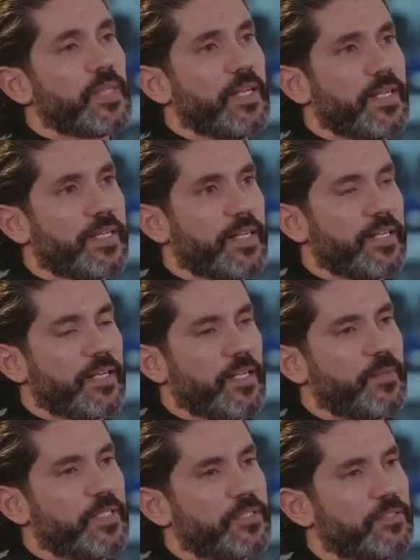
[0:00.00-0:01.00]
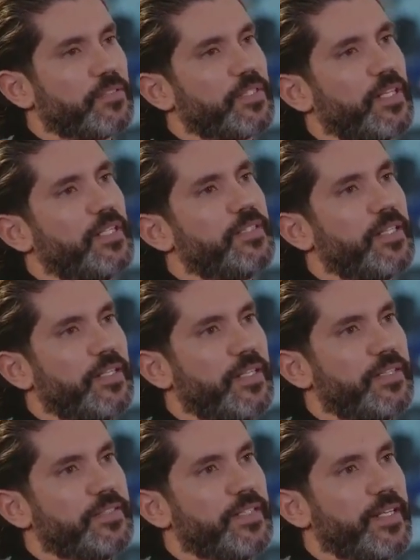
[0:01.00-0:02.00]
again, I mentioned Total and
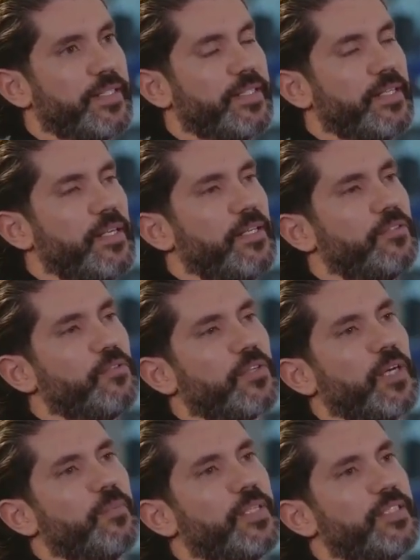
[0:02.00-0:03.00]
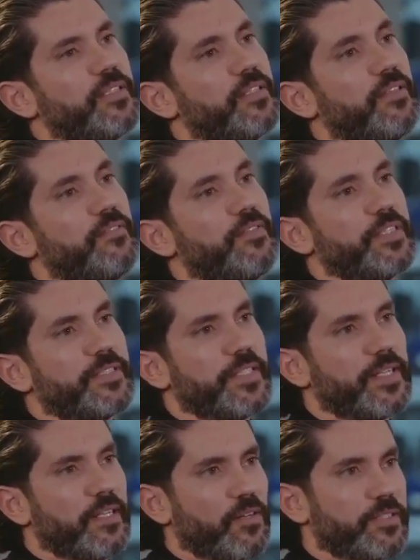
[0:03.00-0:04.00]
Eni, two companies that are
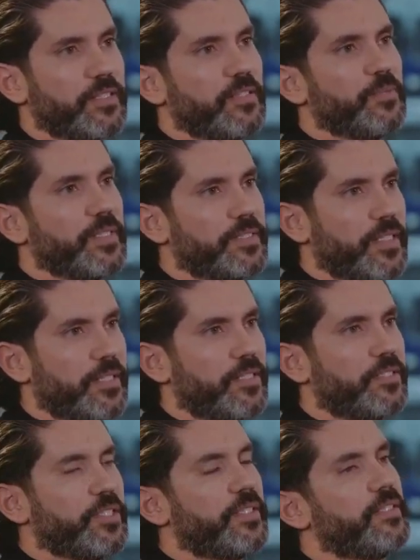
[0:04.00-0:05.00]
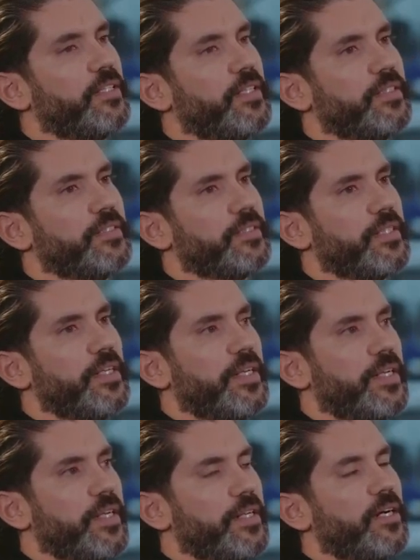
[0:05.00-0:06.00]
investing a lot in wind energy and
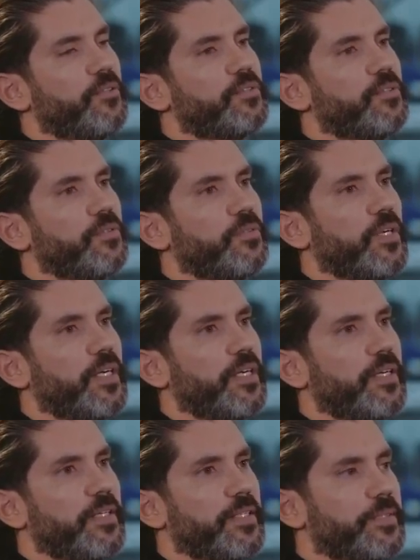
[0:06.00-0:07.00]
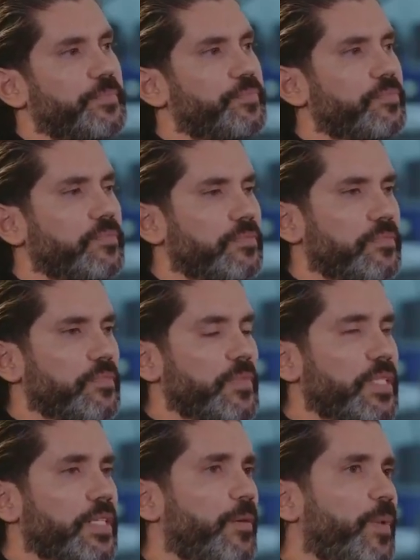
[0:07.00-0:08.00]
how to
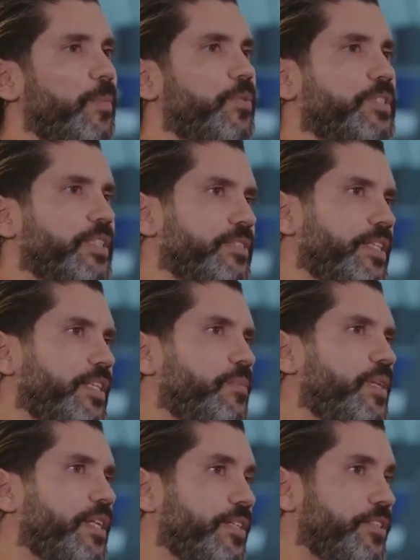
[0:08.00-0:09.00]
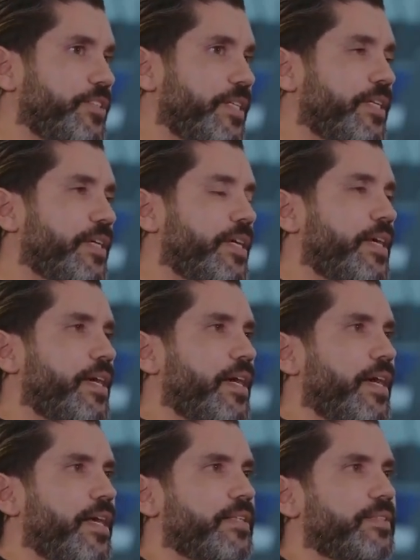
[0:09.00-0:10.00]
come up with sustainable energy.
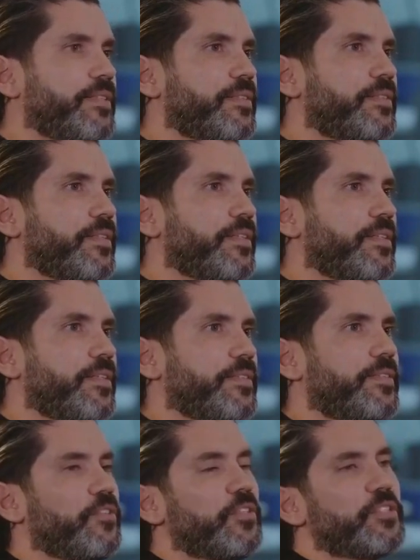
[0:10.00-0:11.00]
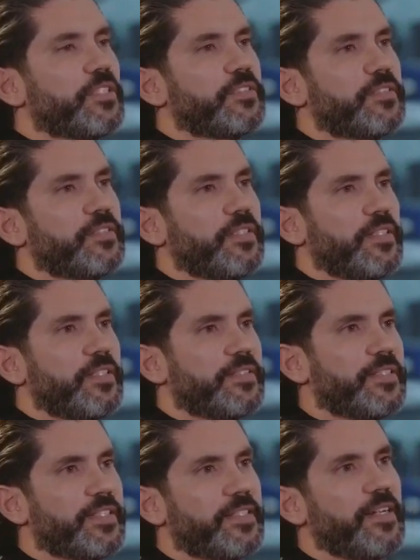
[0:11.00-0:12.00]
And they're not just
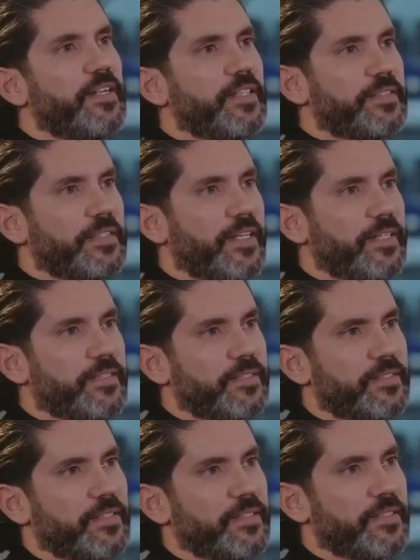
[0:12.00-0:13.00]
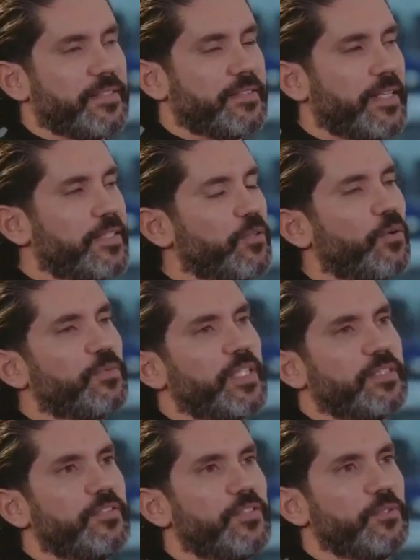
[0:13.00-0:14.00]
sitting there and they know
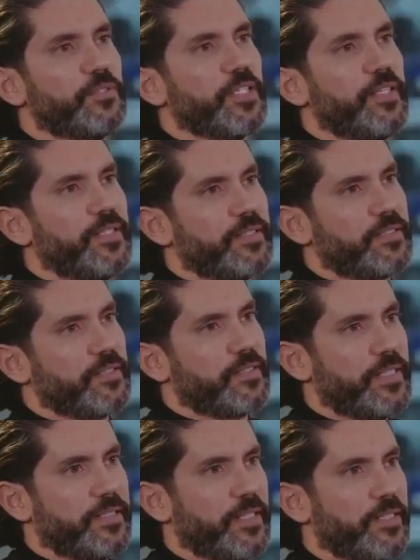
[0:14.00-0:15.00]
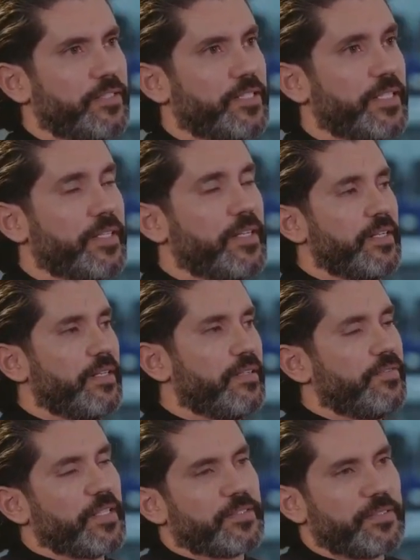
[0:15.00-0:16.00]
that the future is green energy.
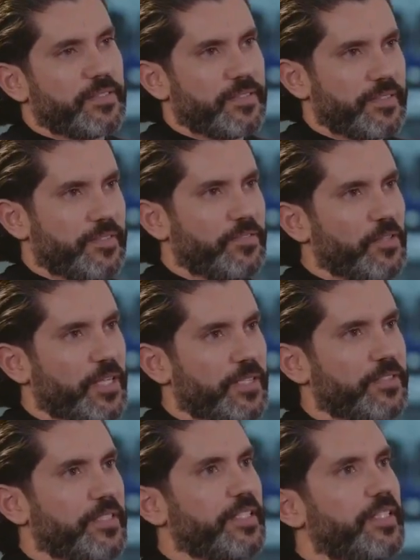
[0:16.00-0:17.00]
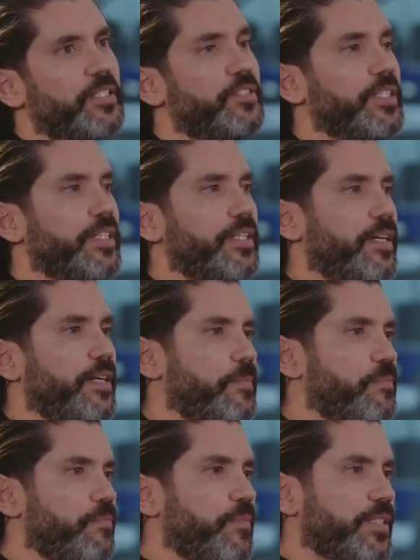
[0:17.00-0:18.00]
In fact, if you look at green energy
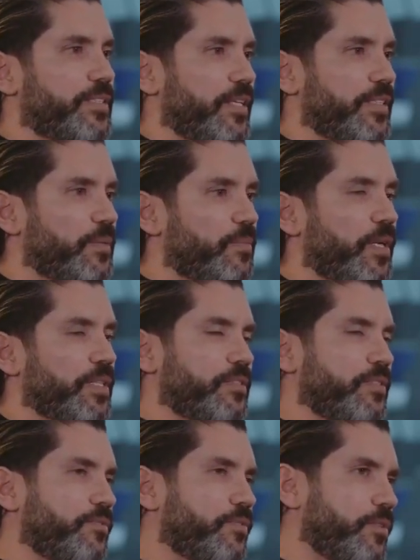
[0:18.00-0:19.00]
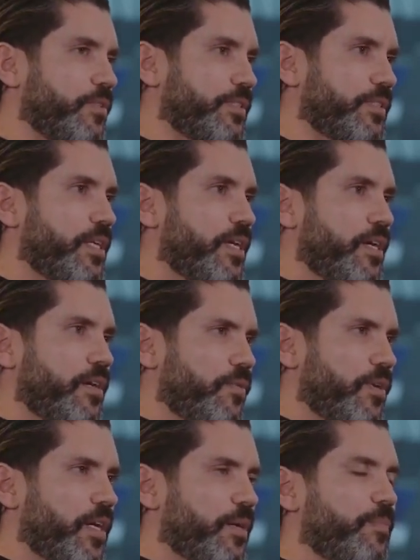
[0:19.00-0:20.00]
as a basket of goods,
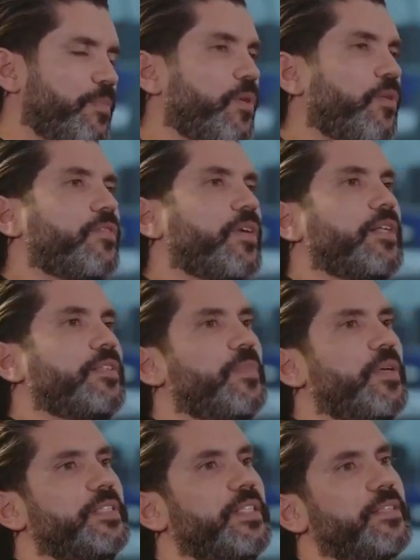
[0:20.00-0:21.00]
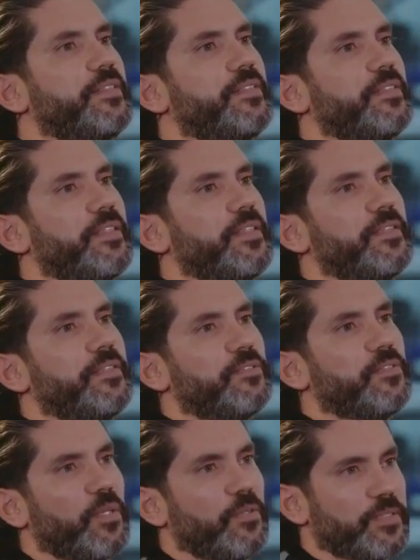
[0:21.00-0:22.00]
we're up over 100% in
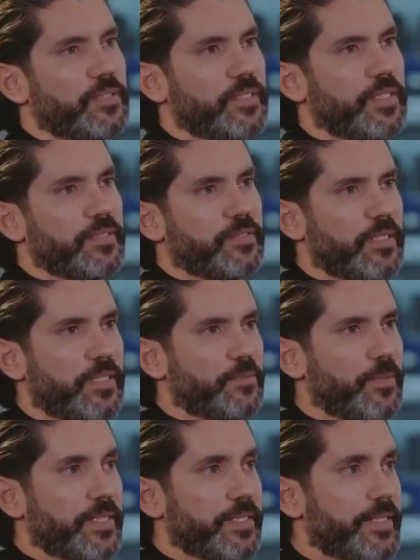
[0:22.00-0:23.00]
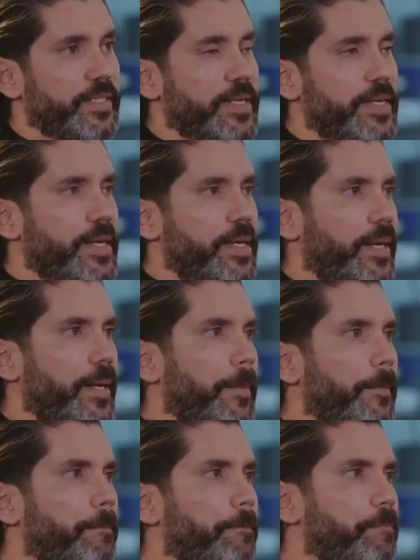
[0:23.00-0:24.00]
2020.
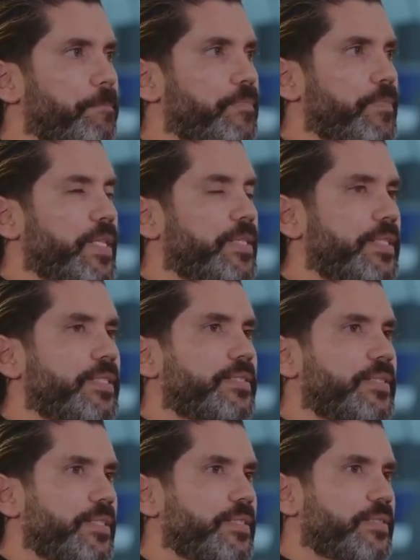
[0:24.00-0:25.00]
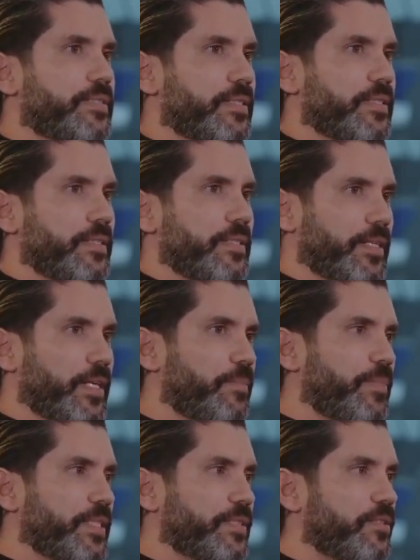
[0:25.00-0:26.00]
These
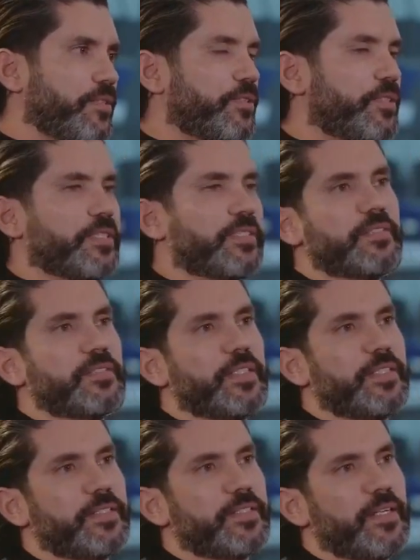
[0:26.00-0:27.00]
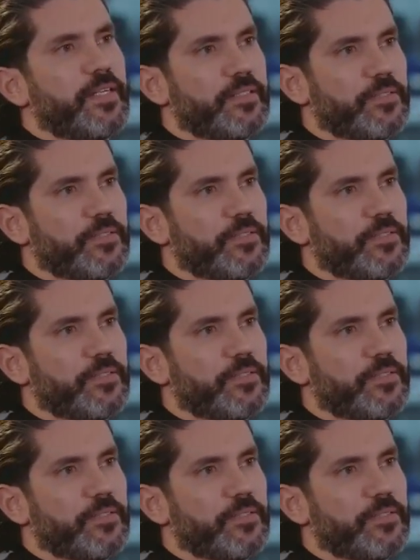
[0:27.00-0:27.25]
companies are not just sitting there and